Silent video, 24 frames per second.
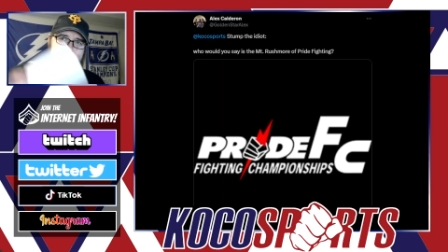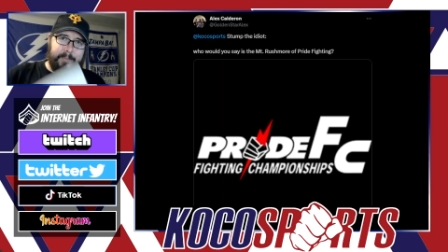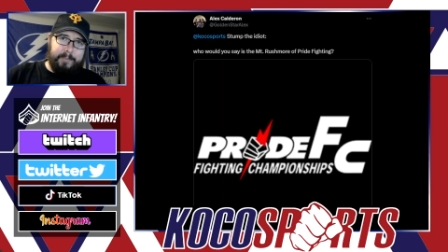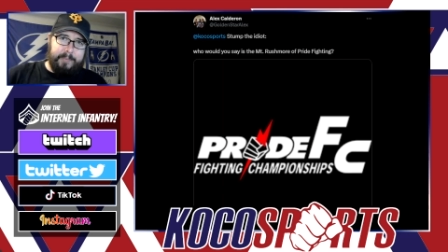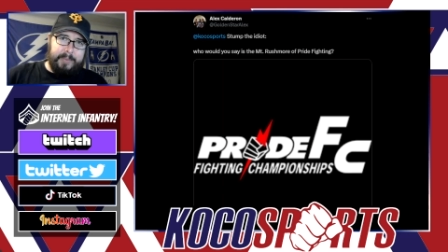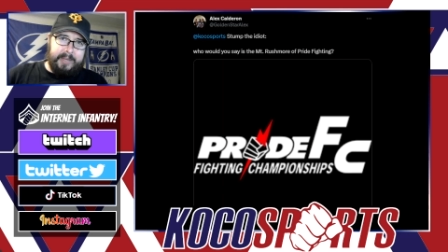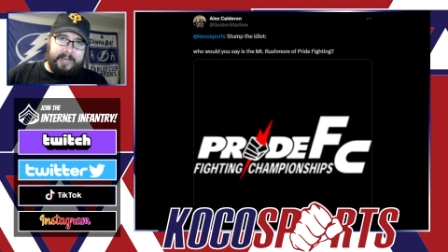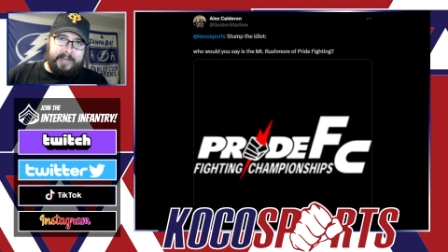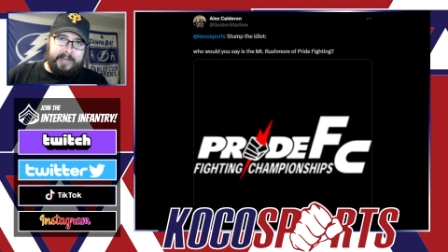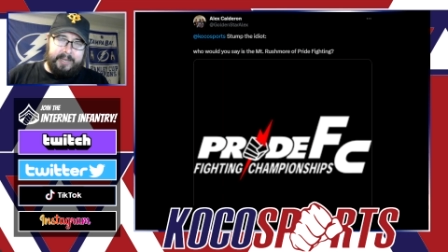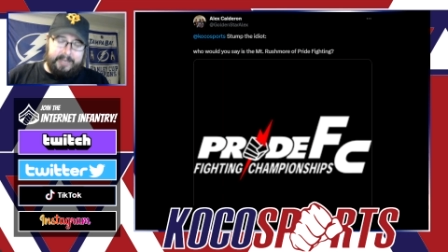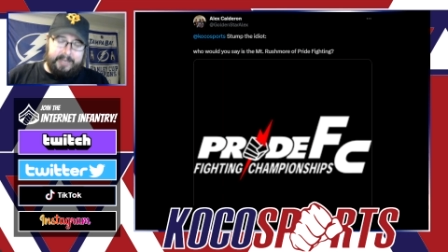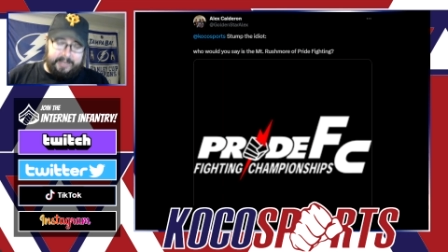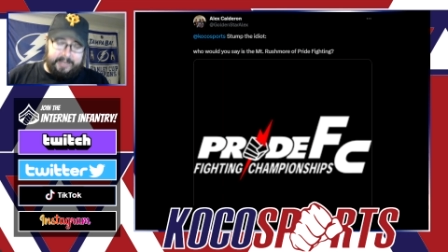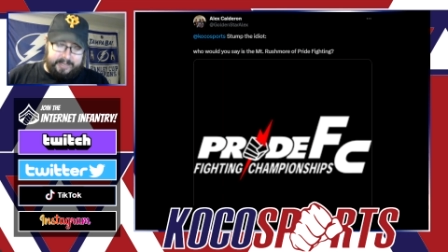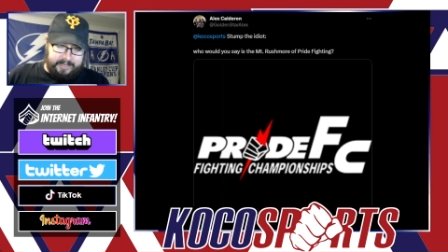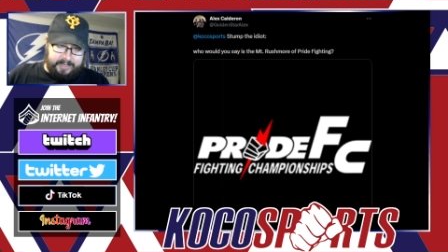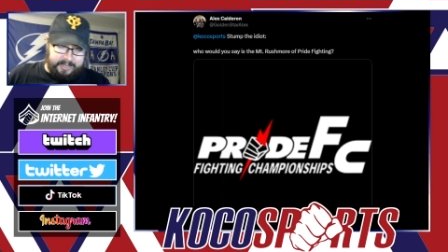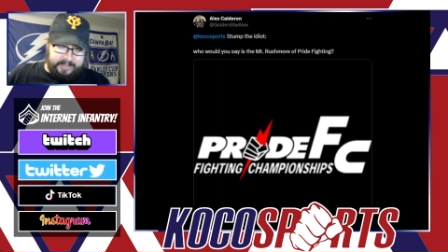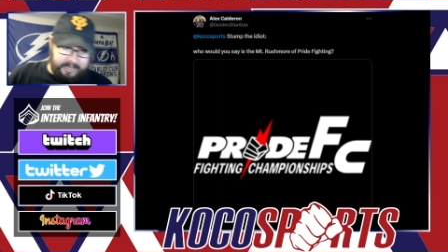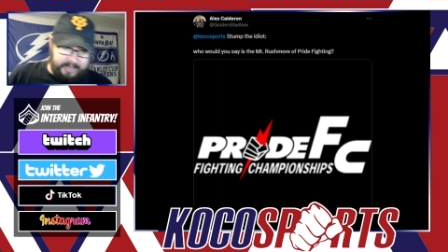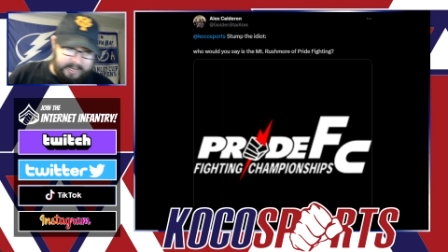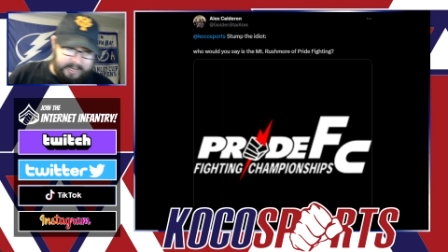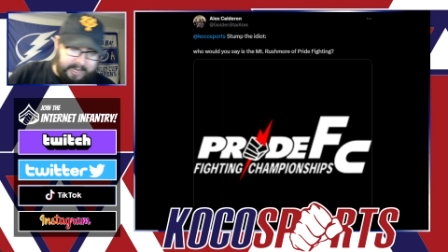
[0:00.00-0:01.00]
But
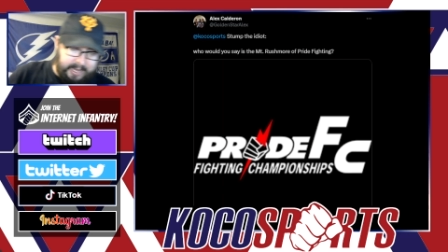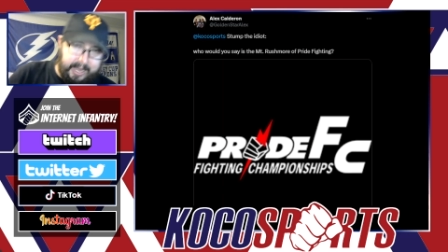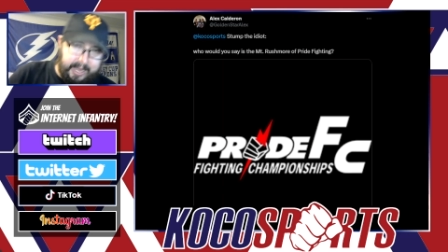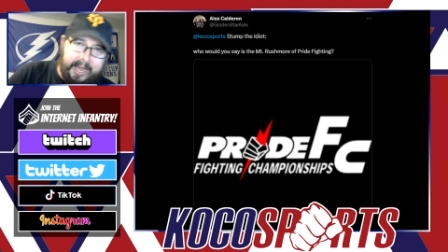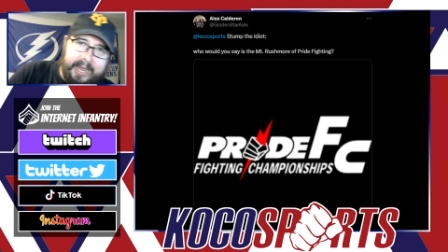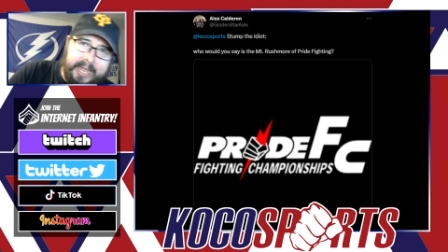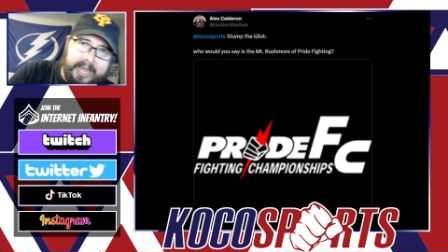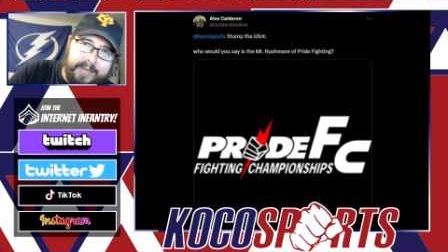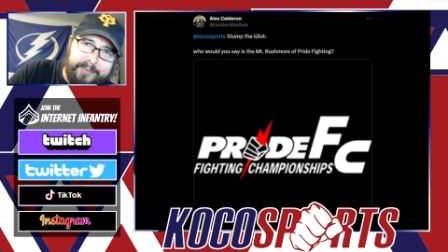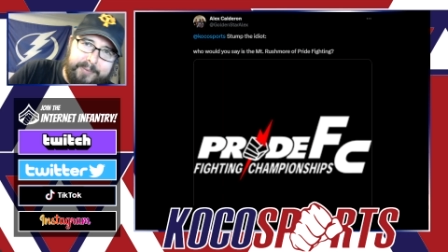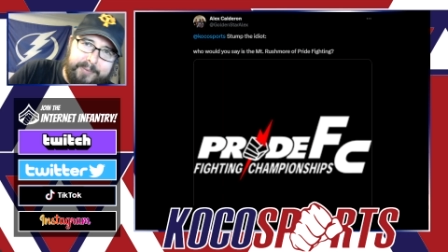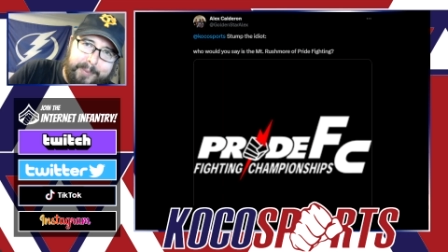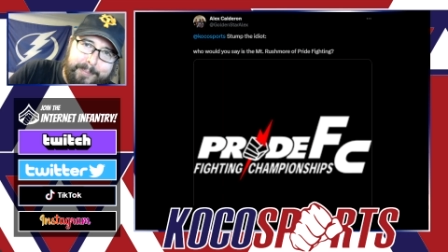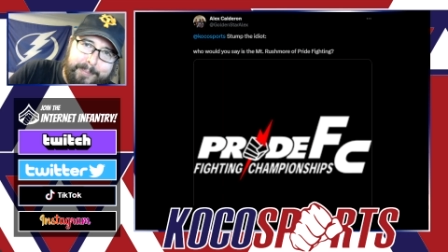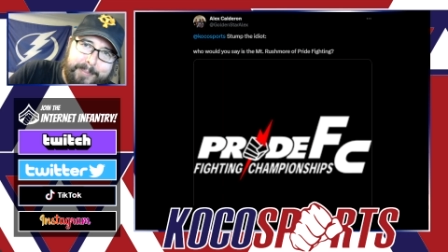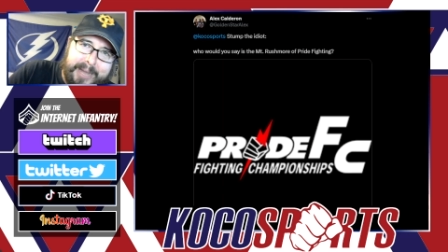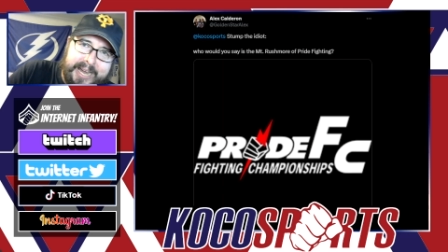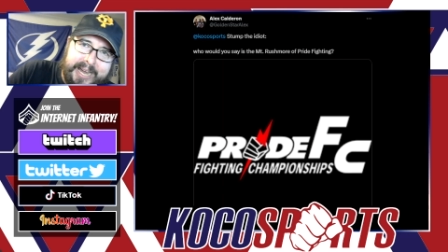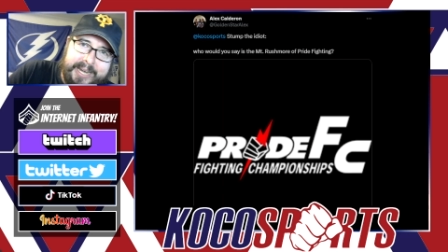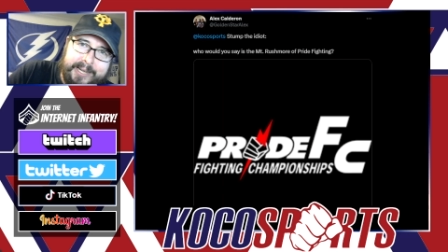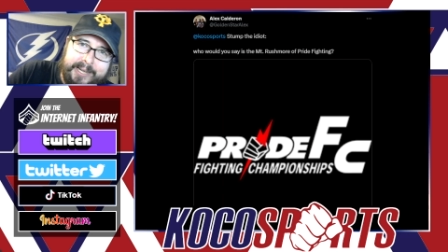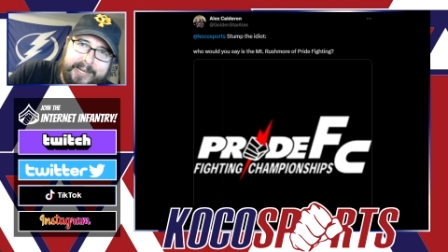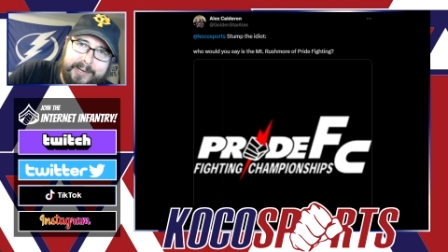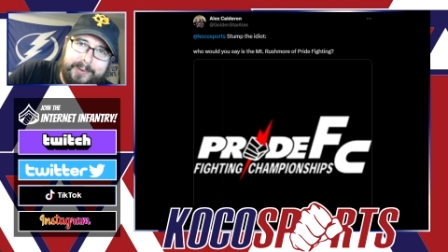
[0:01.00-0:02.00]
I have a
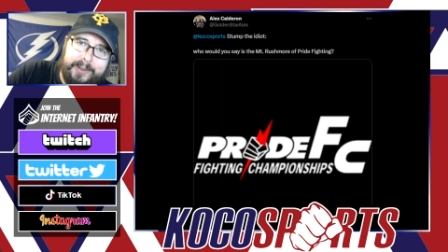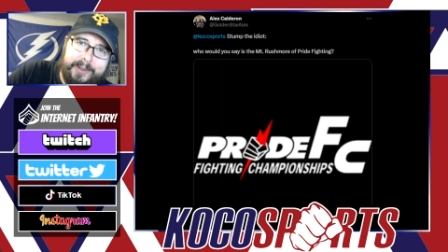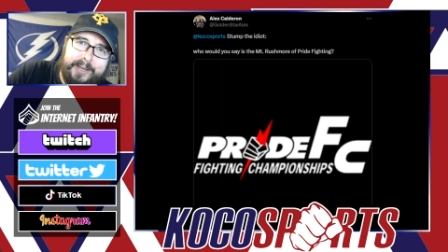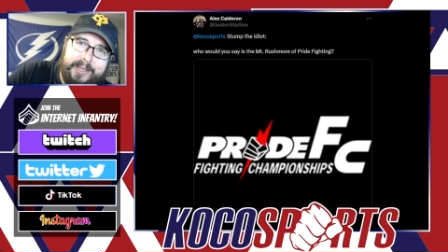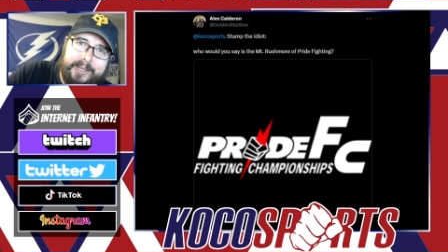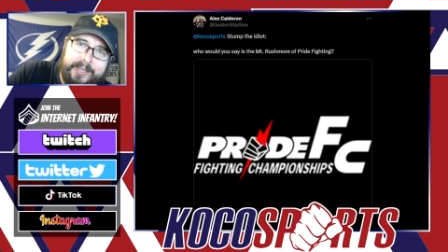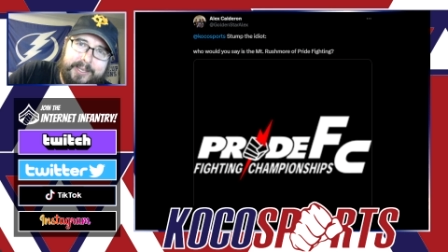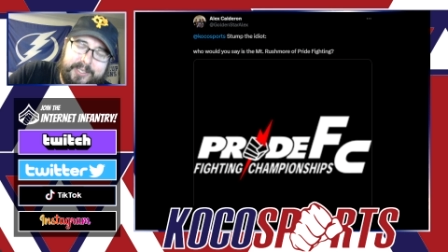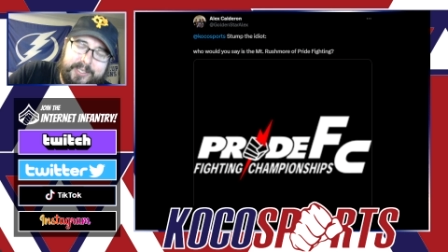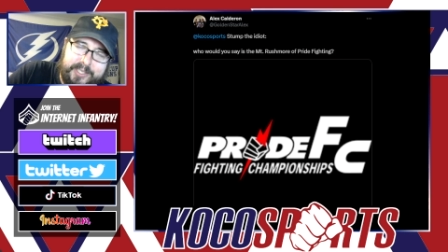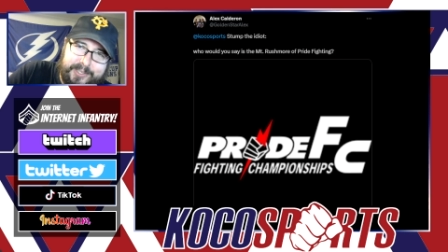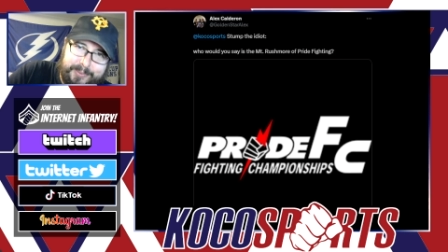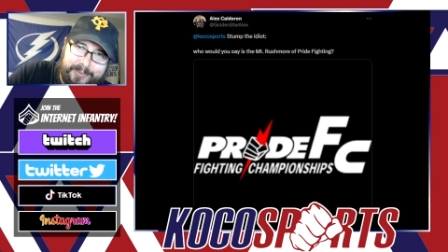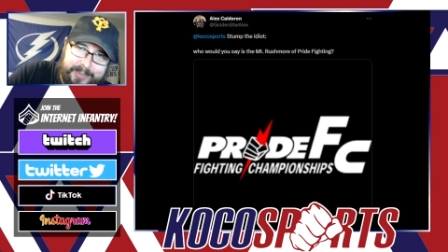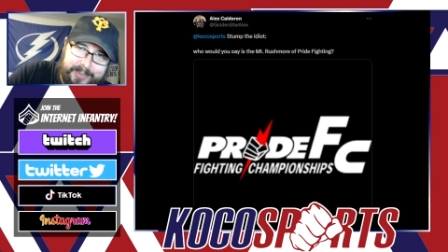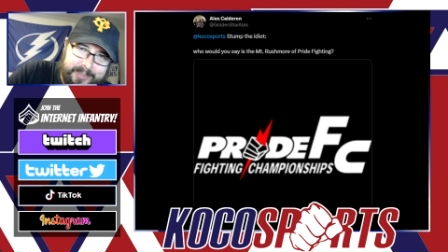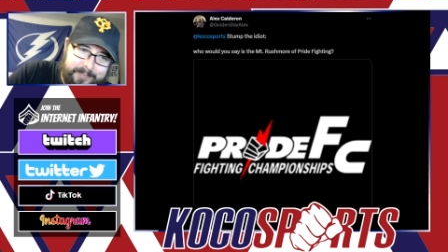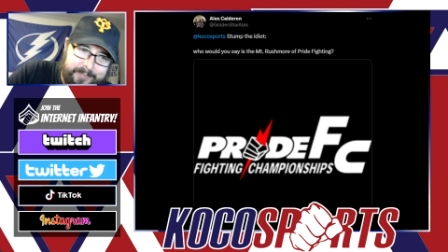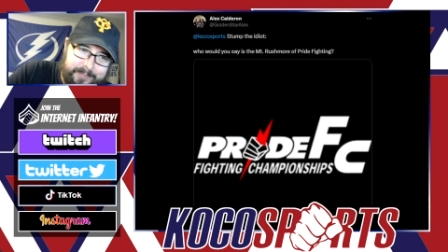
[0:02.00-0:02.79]
minor in history.